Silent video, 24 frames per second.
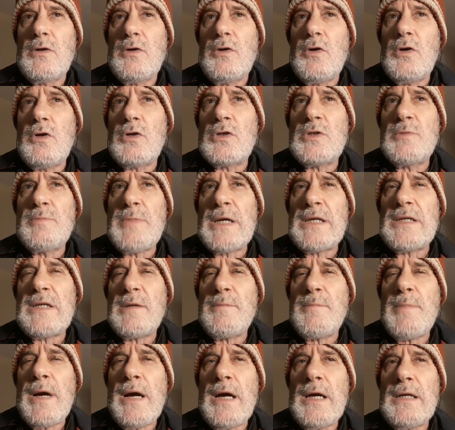
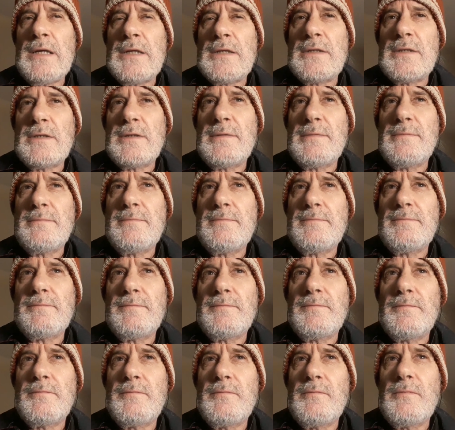automatic pilot.
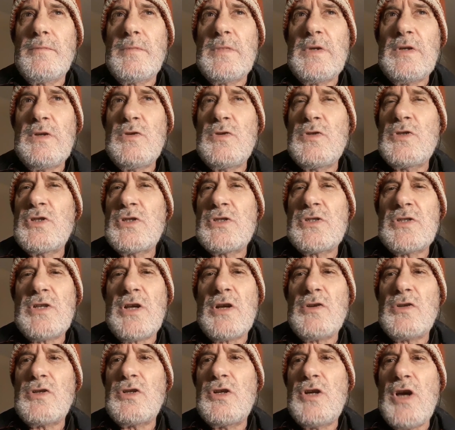You just
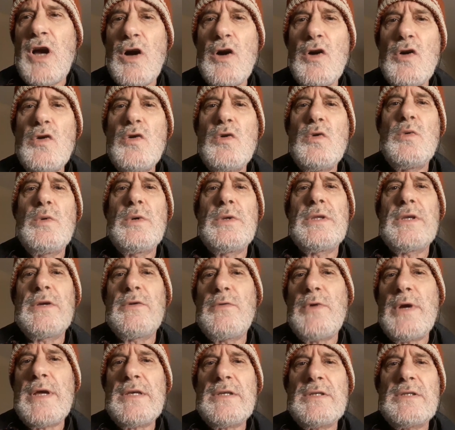don't go with the
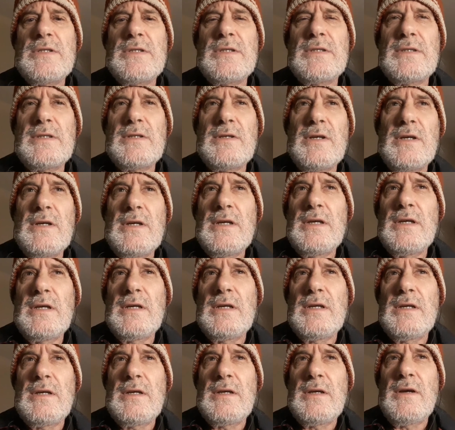rest
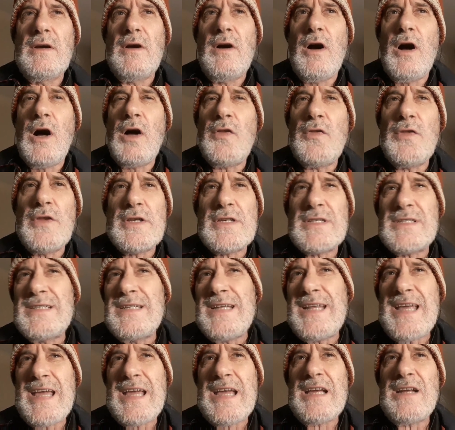on this
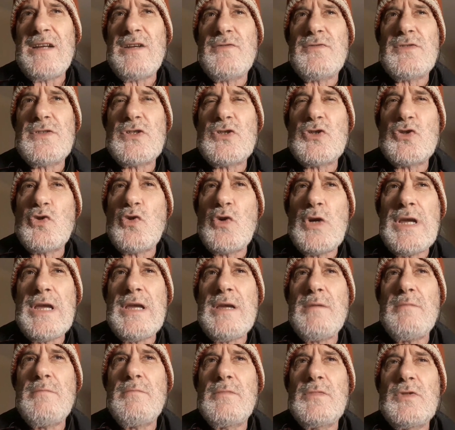negative
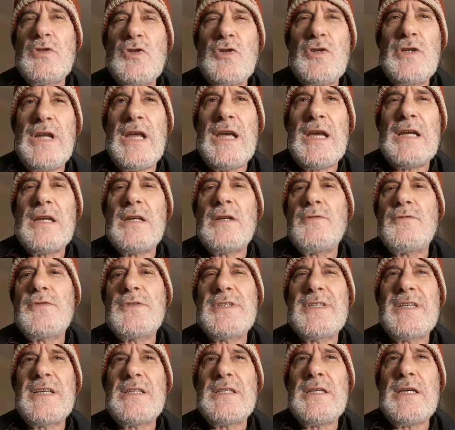stream to negative
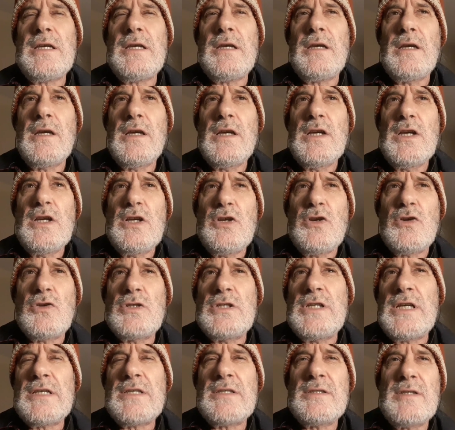city. Your
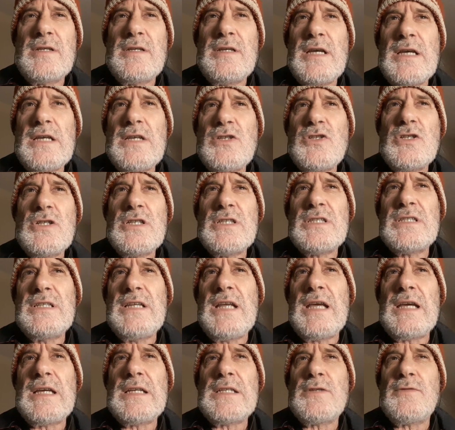destination is
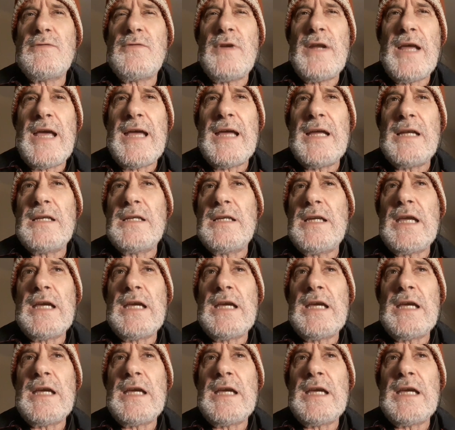negative land,